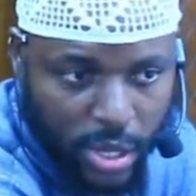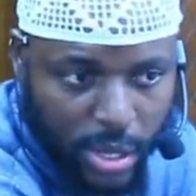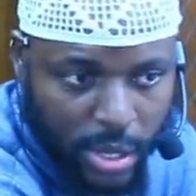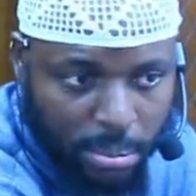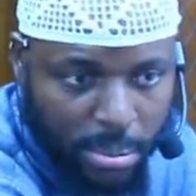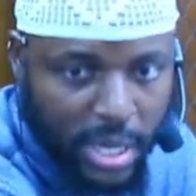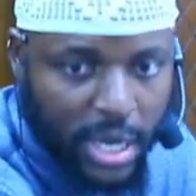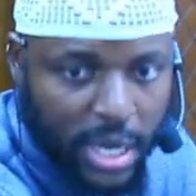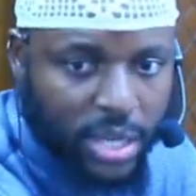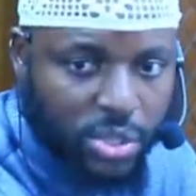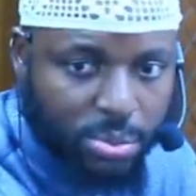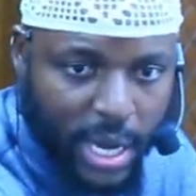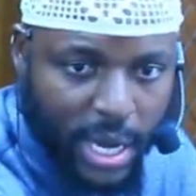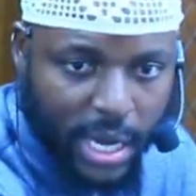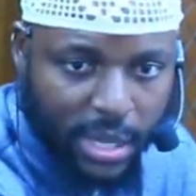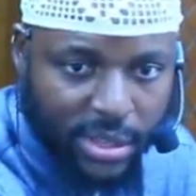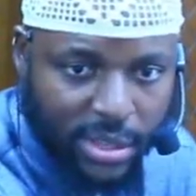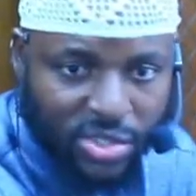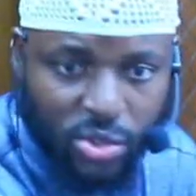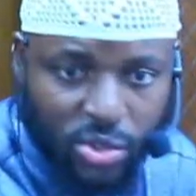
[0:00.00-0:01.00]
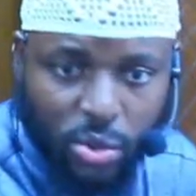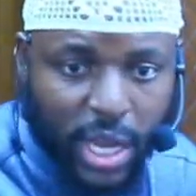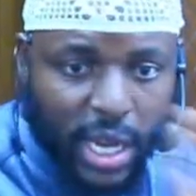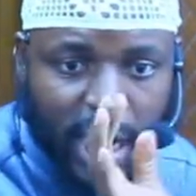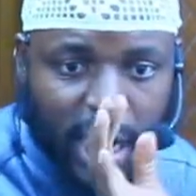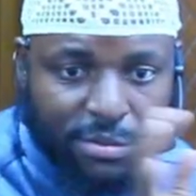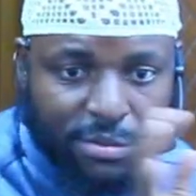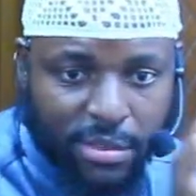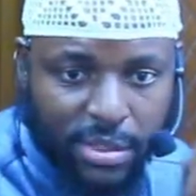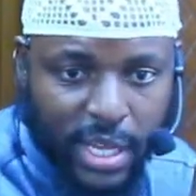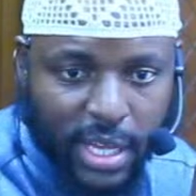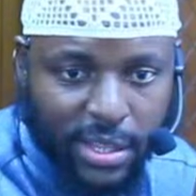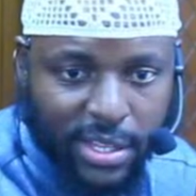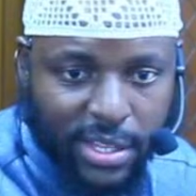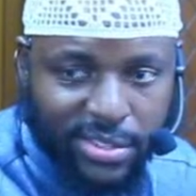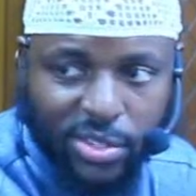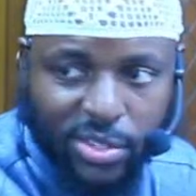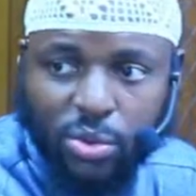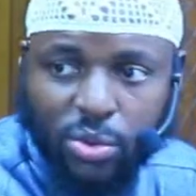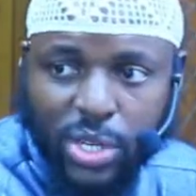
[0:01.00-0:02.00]
Bil ijma'. There's no khilaf in that. There's
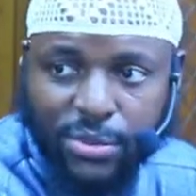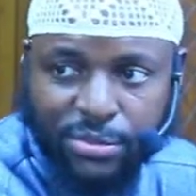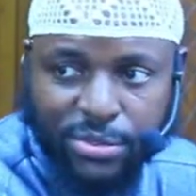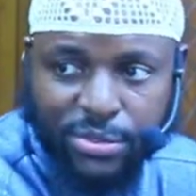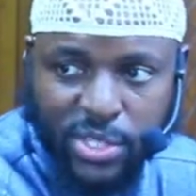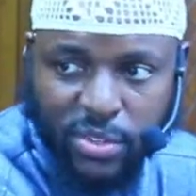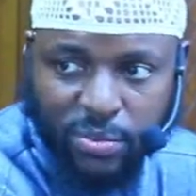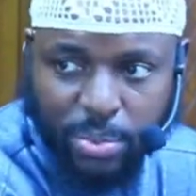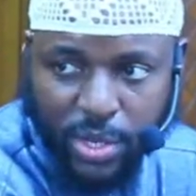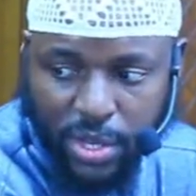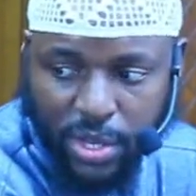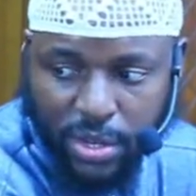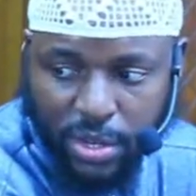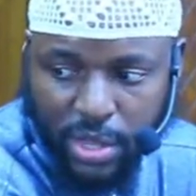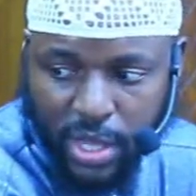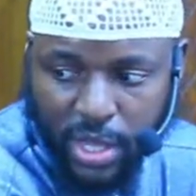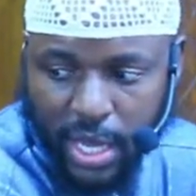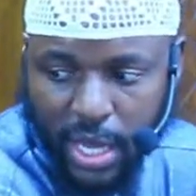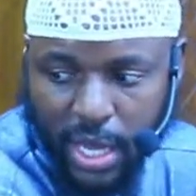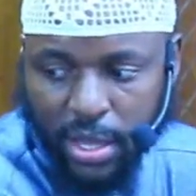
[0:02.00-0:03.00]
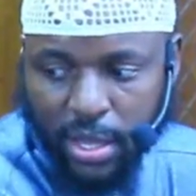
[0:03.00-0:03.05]
no difference of opinion in that.